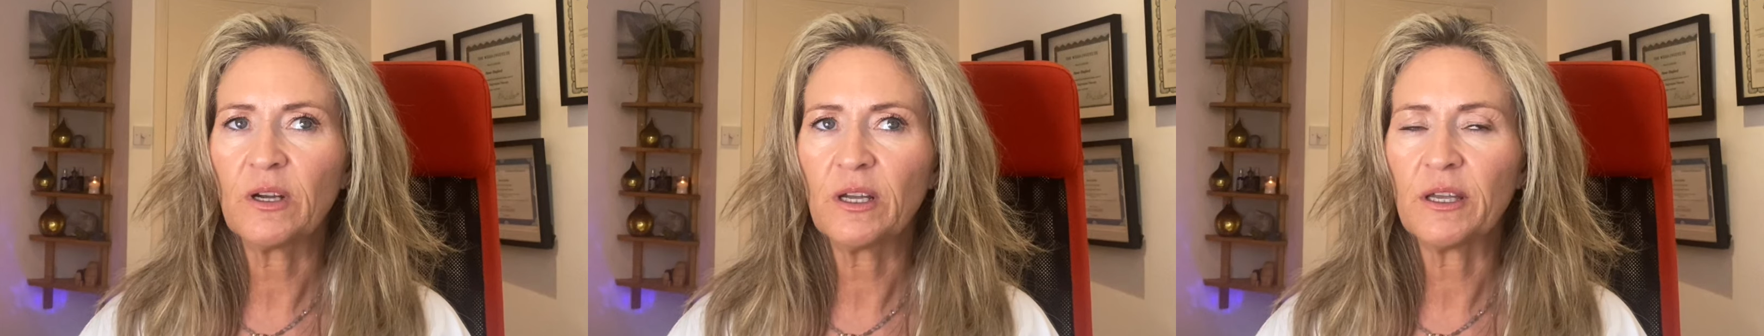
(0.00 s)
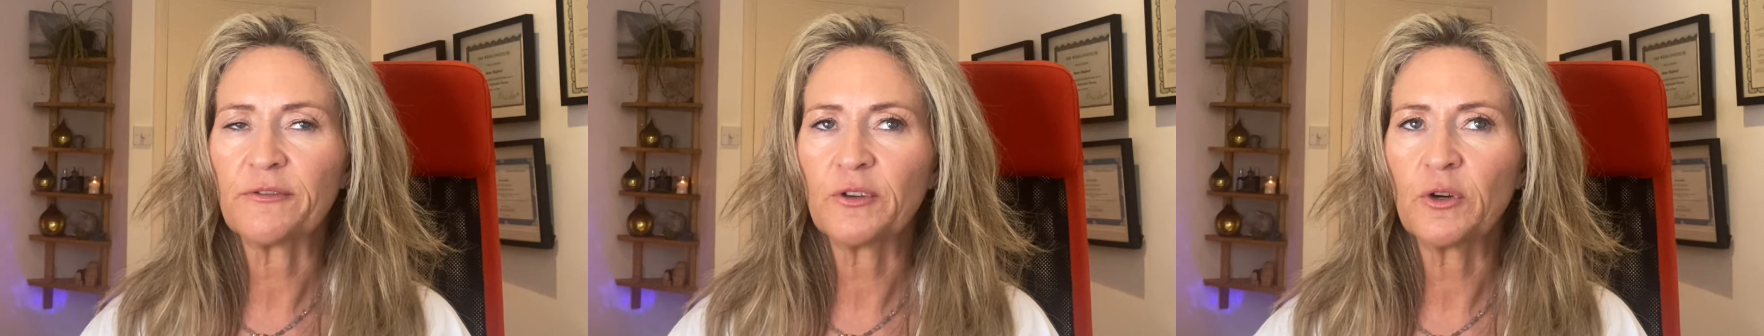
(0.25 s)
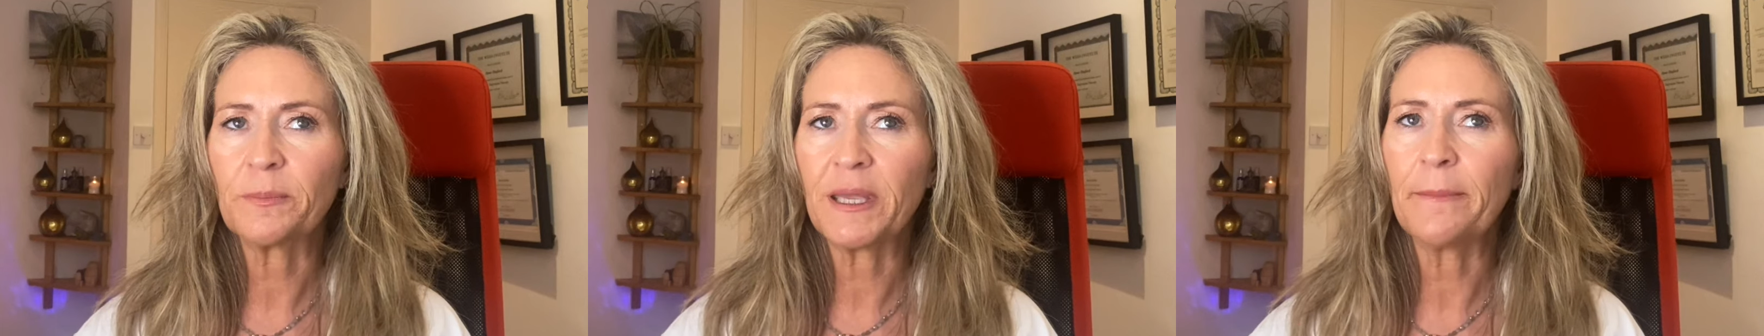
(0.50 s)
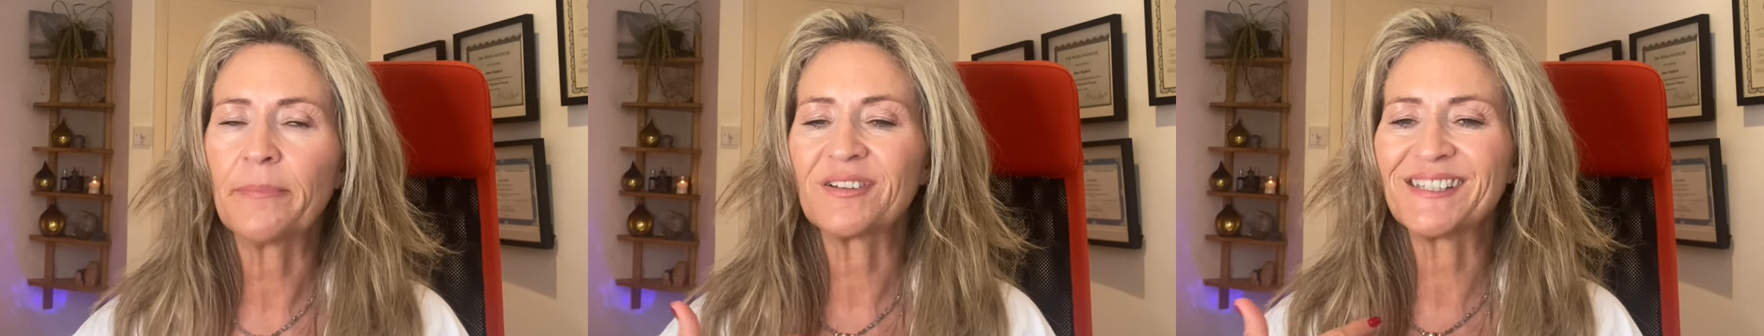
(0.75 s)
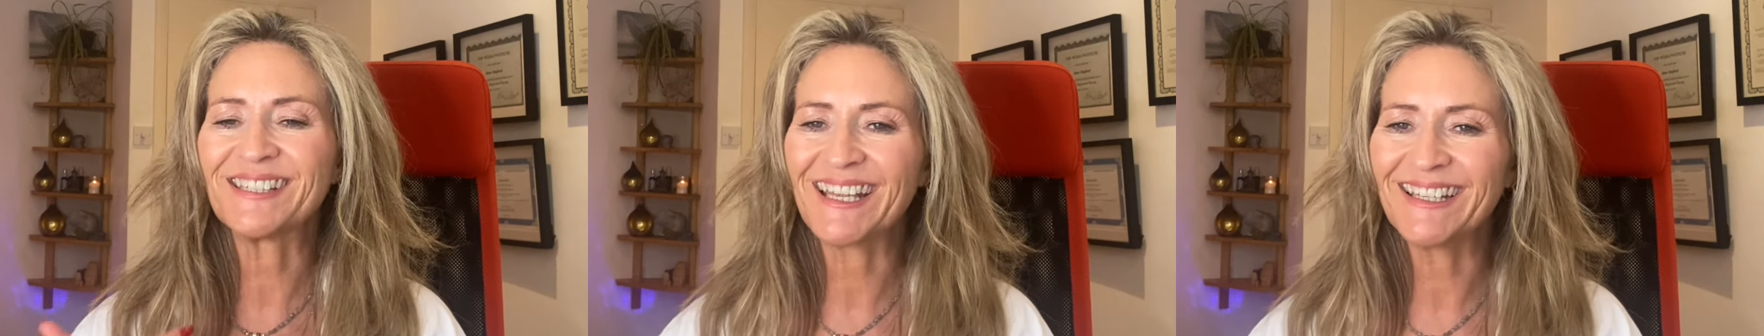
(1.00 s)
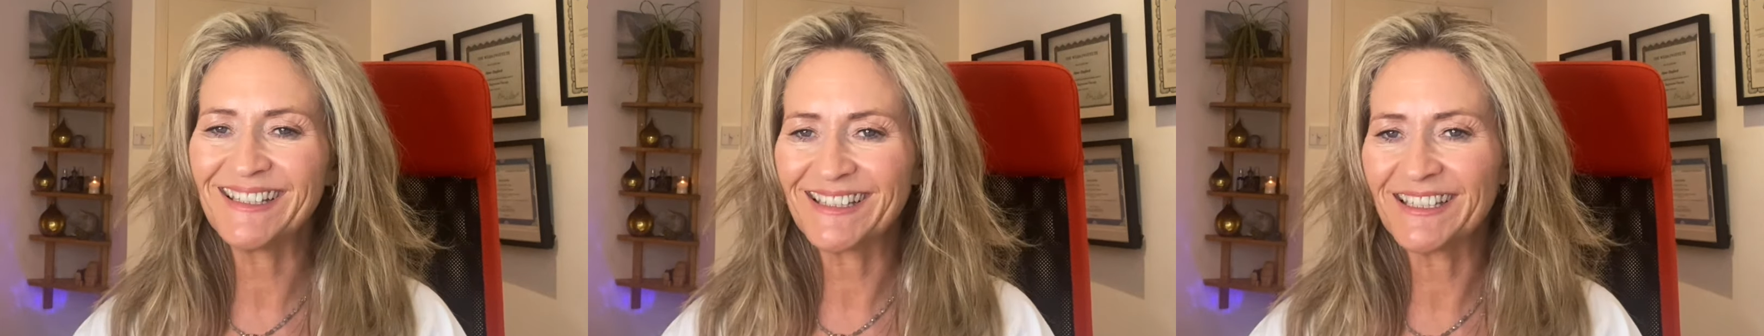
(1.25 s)
if you're being
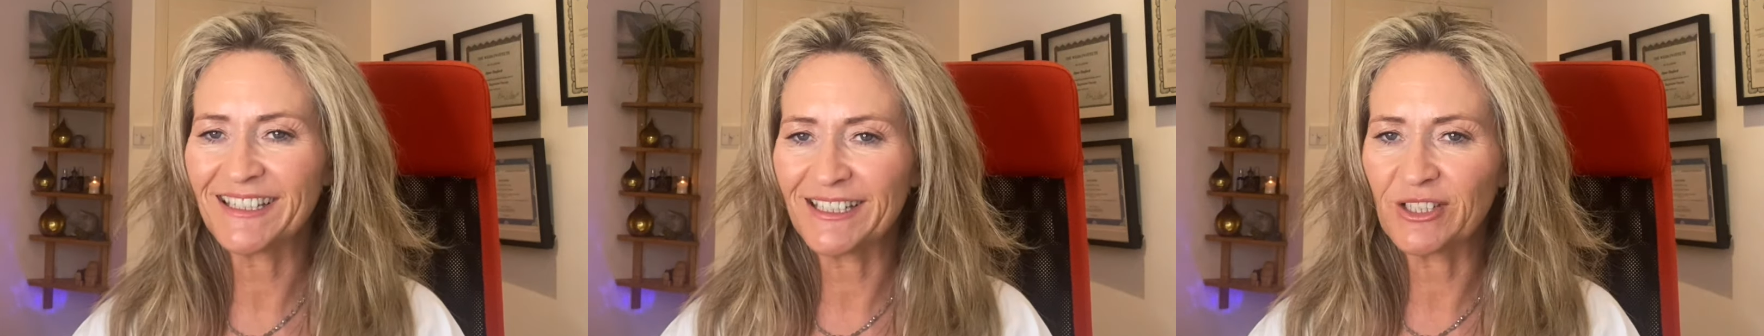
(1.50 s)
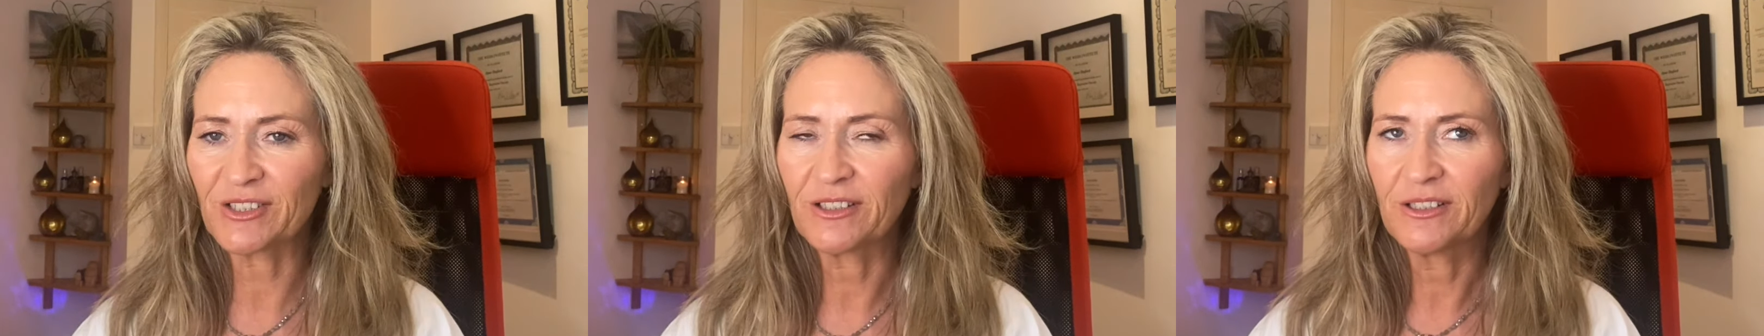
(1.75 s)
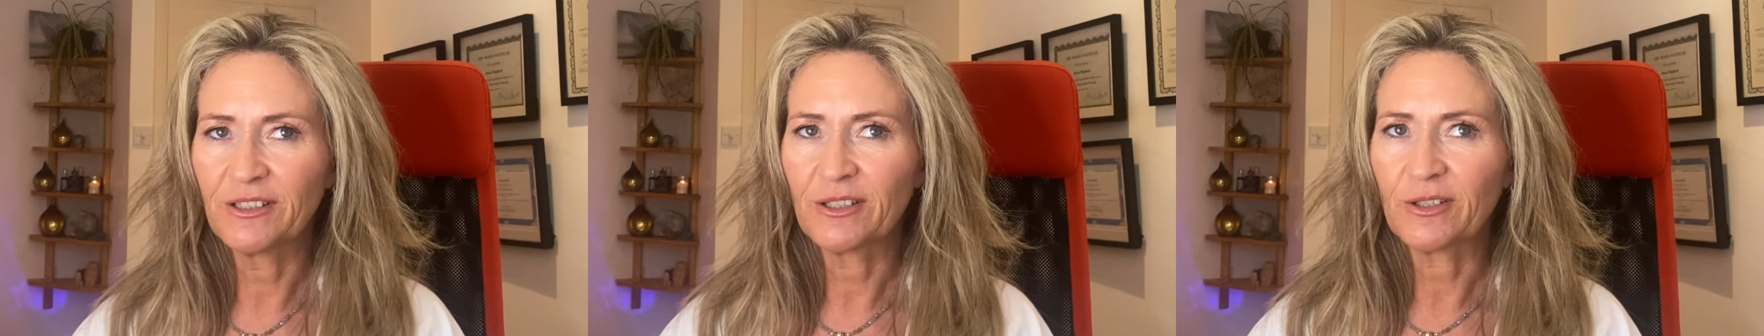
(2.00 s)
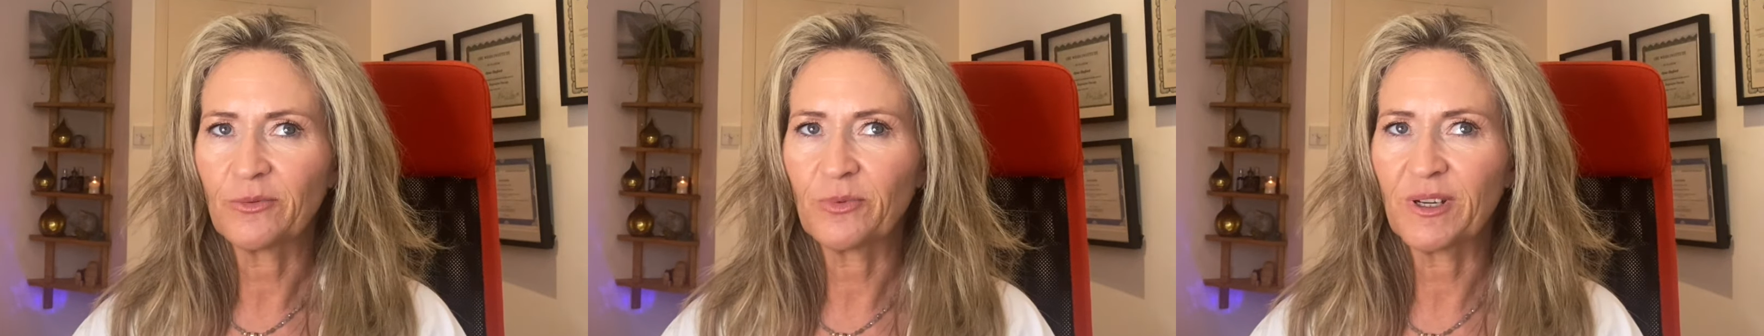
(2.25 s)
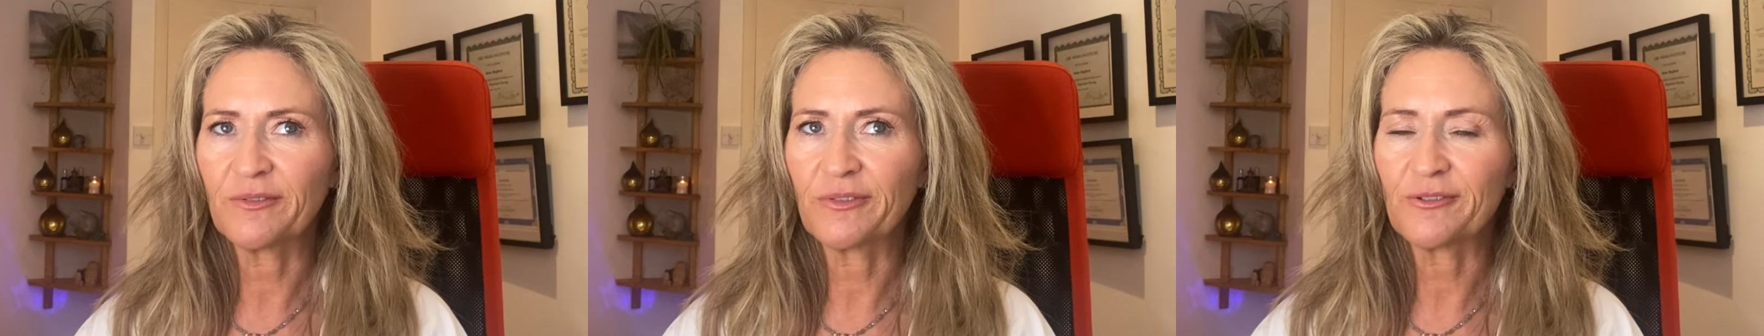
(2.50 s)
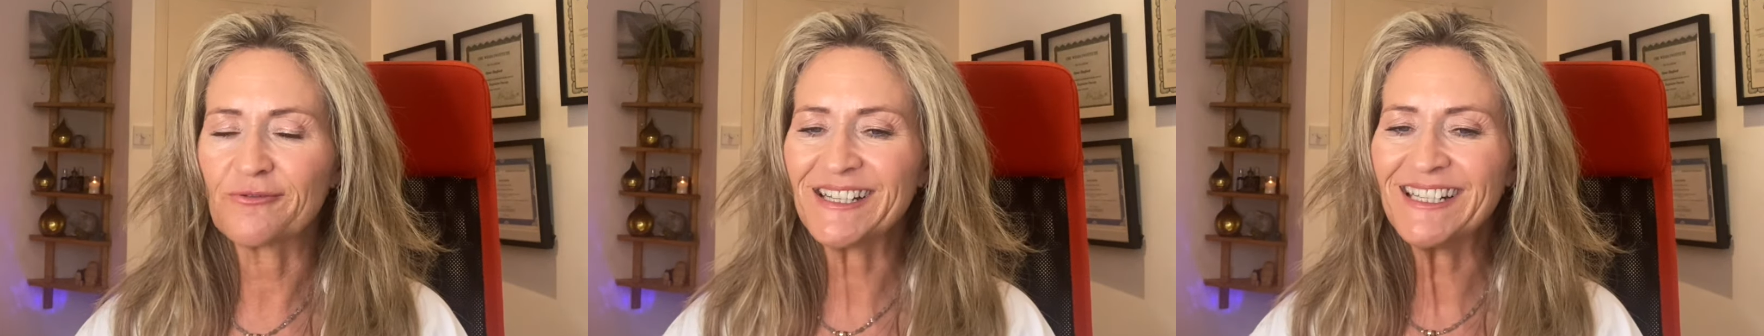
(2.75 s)
presented with
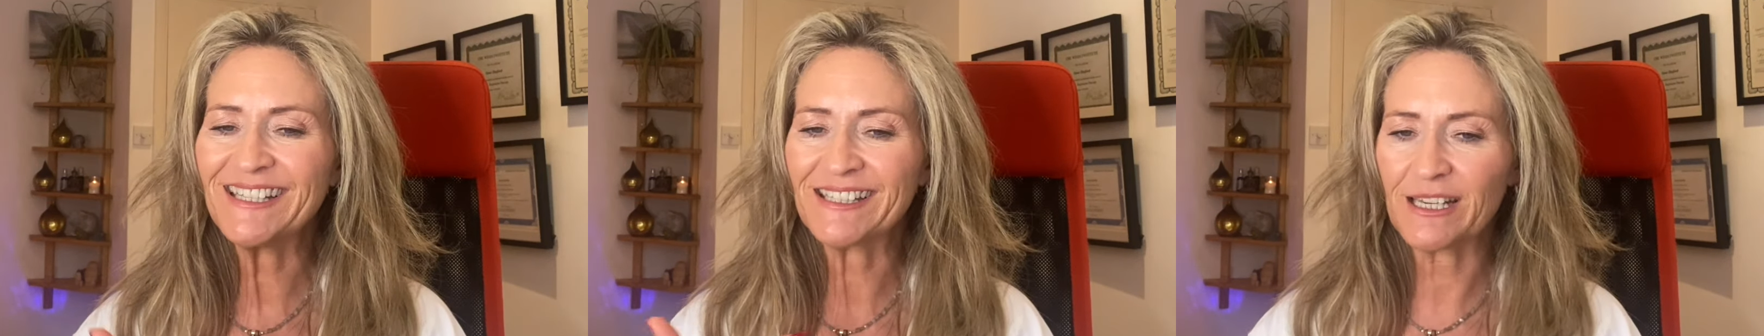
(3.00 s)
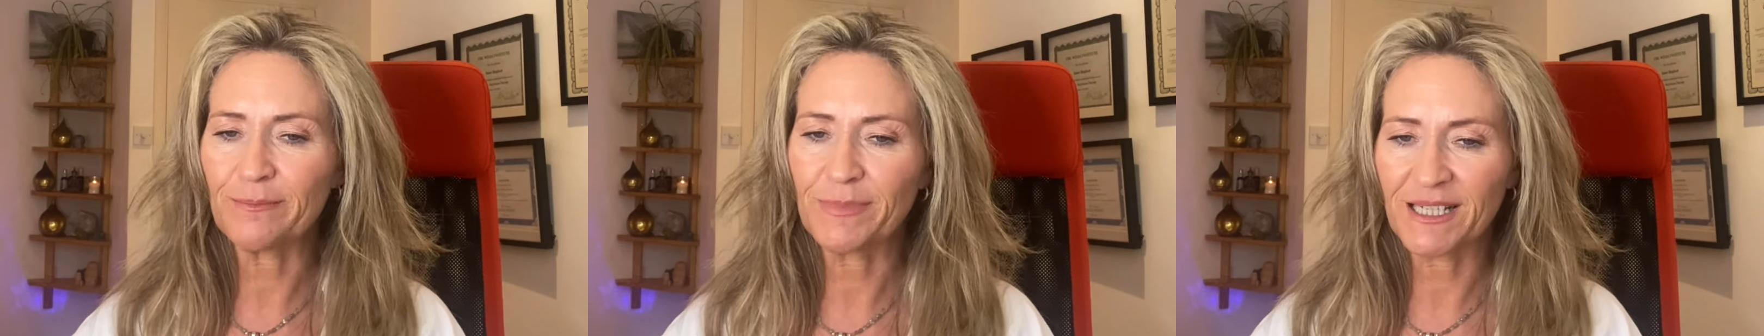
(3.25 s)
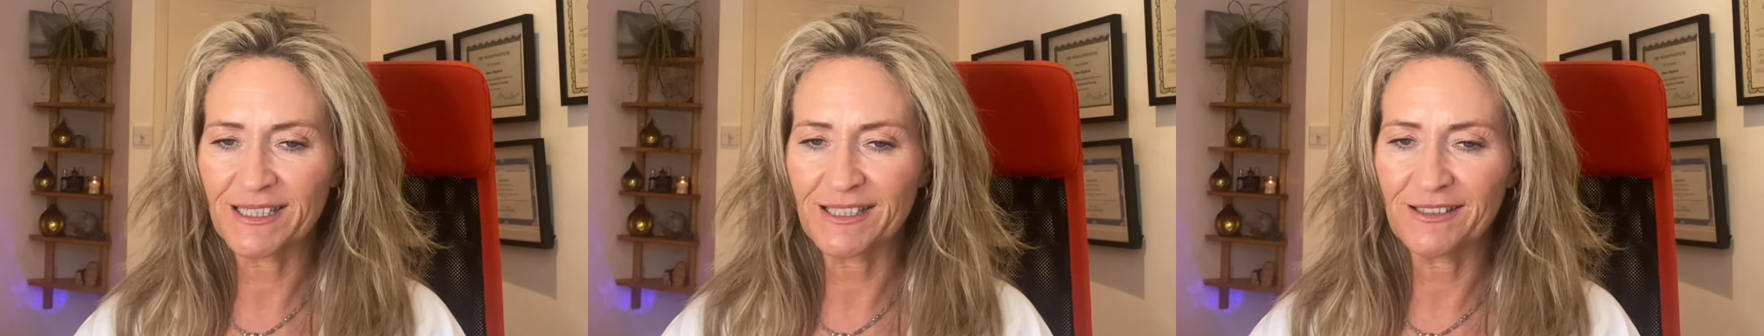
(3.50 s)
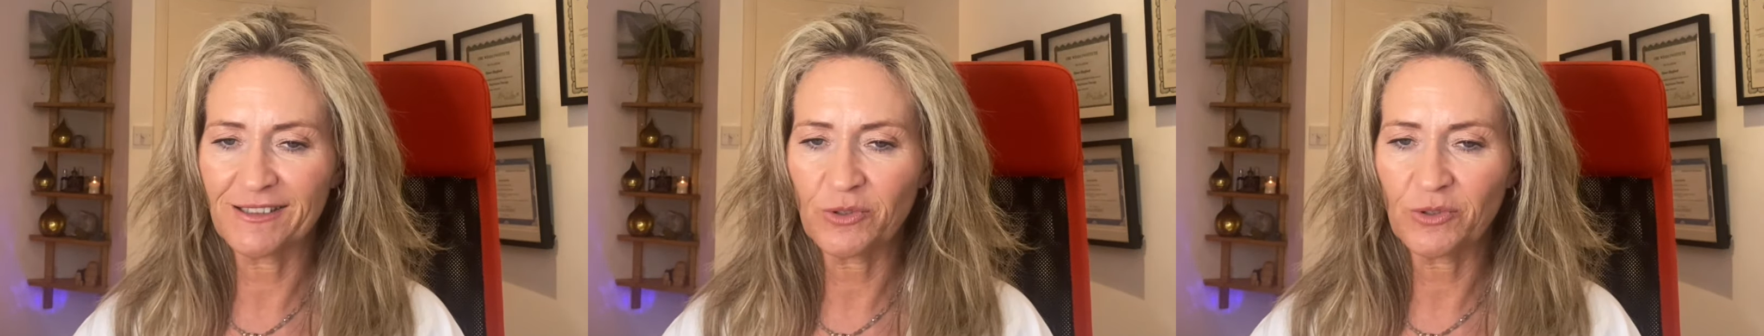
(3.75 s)
a reset button